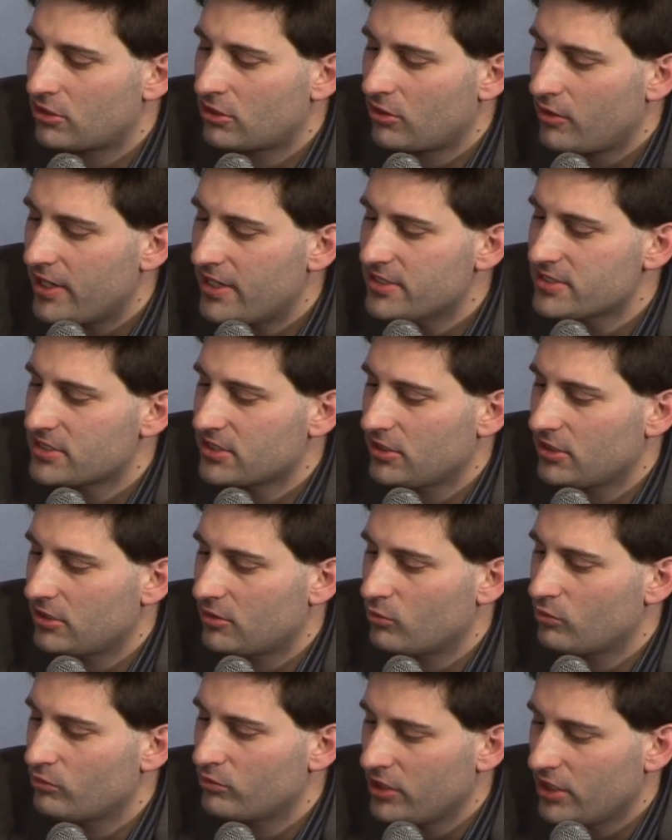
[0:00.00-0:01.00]
crazy
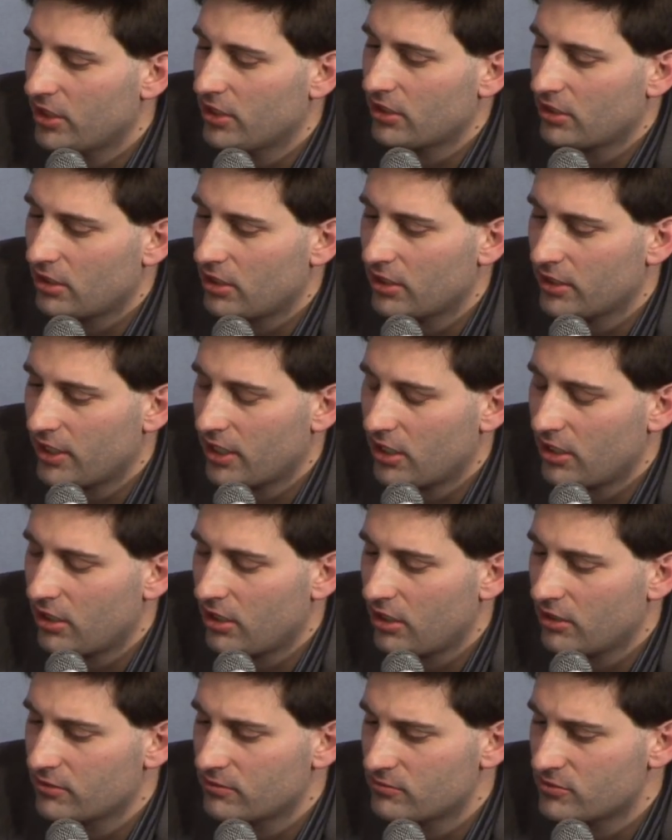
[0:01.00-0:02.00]
reading again
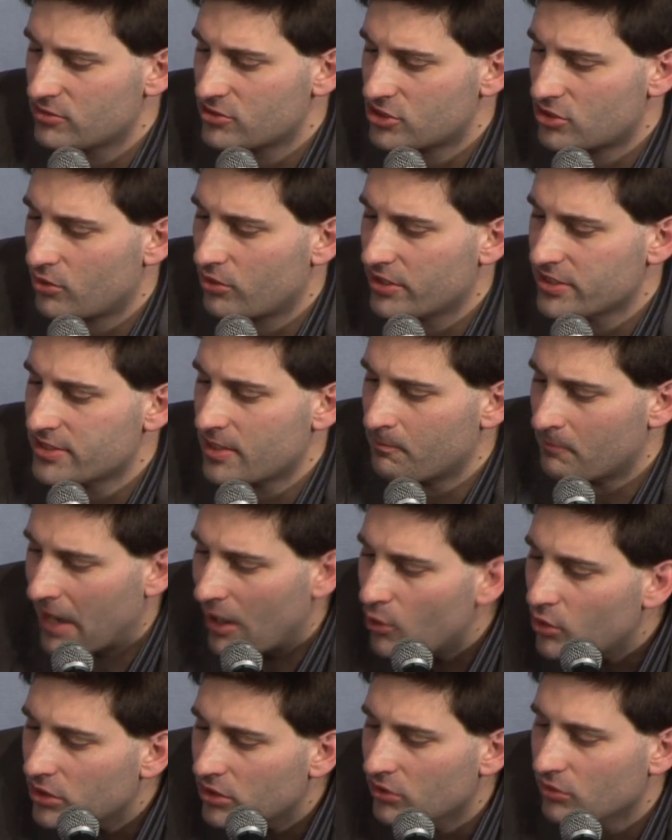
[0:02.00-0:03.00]
stories
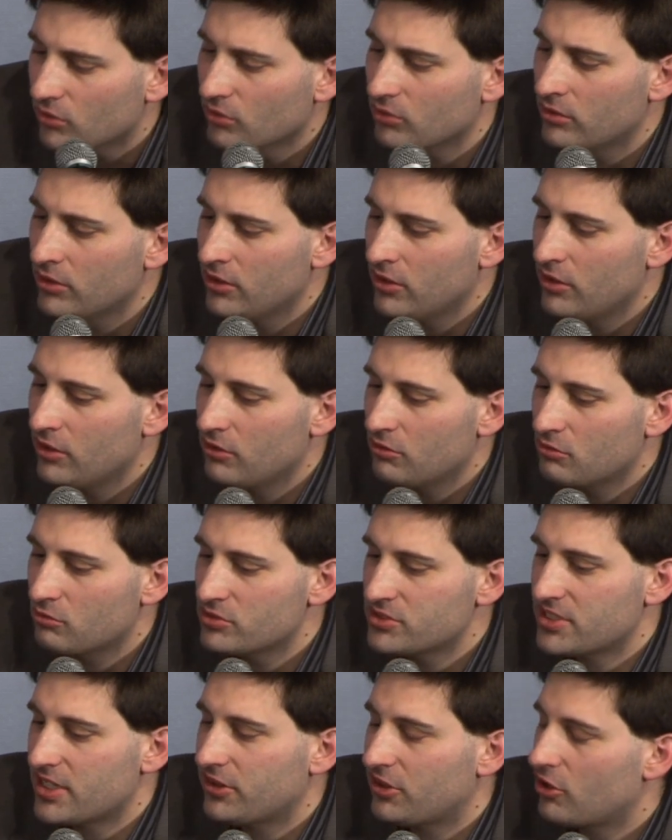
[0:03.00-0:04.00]
about you
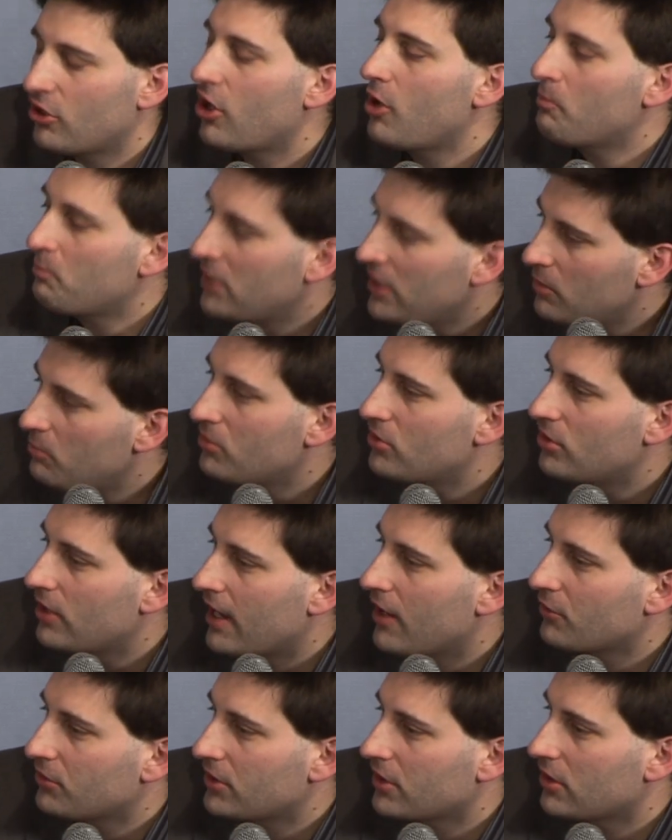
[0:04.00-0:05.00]
was that there are people
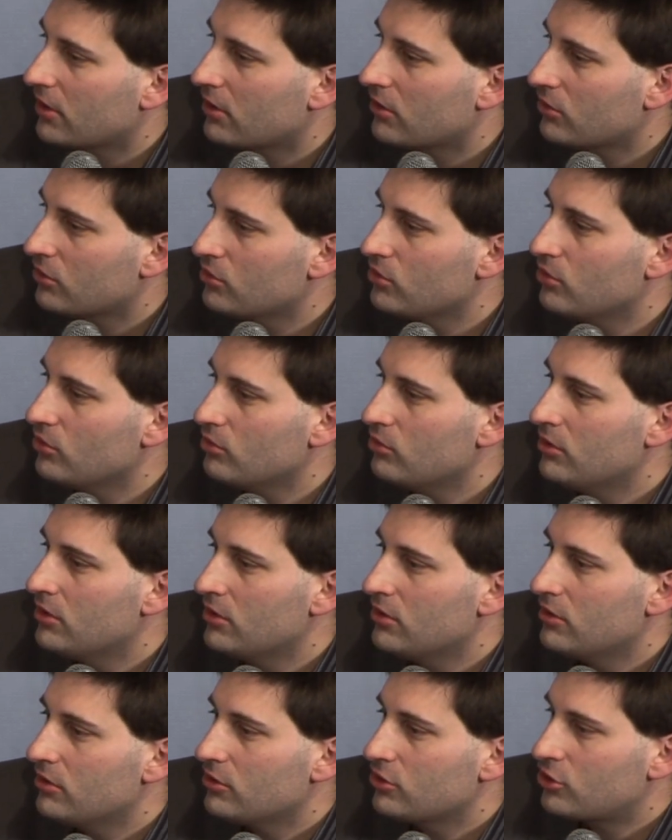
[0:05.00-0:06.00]
out there who
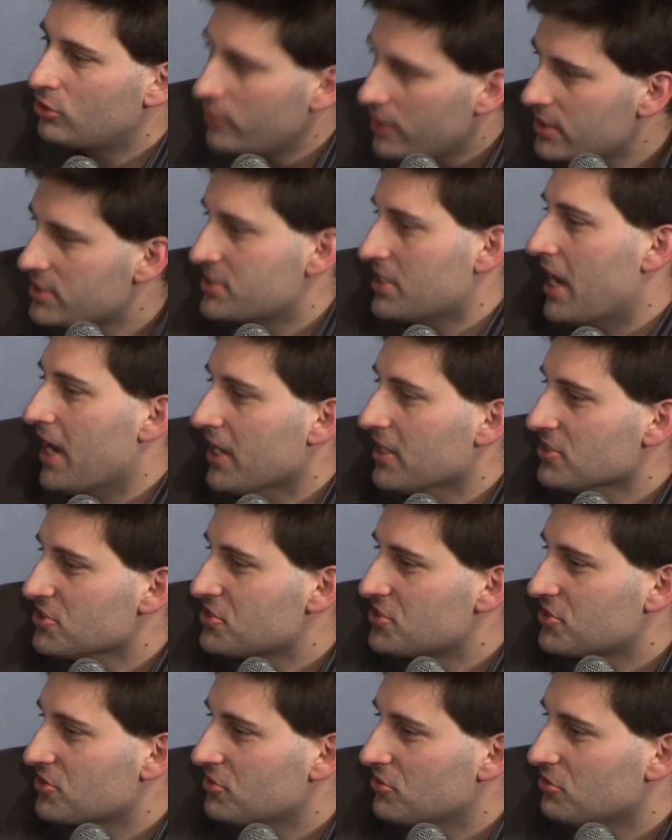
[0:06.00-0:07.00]

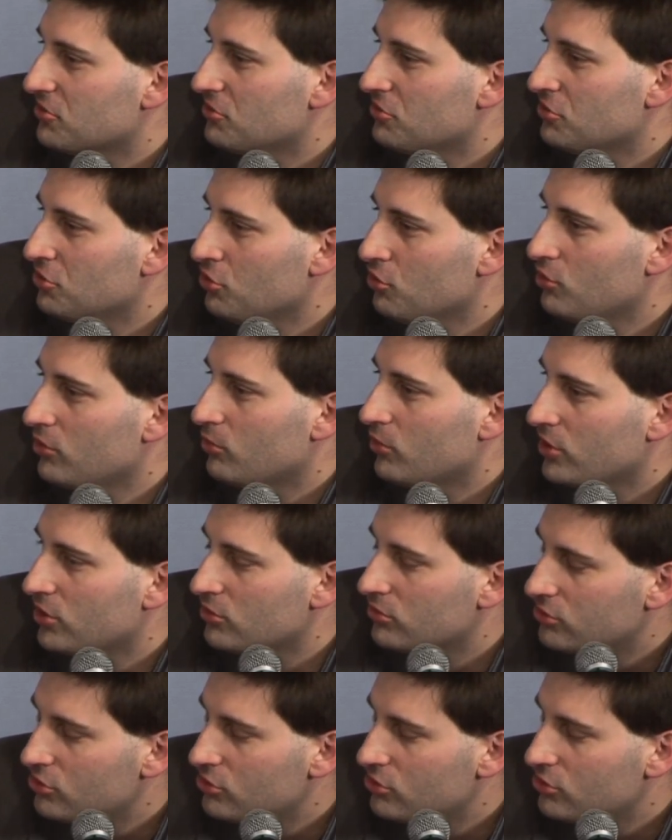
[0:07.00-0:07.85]
criticize you and what you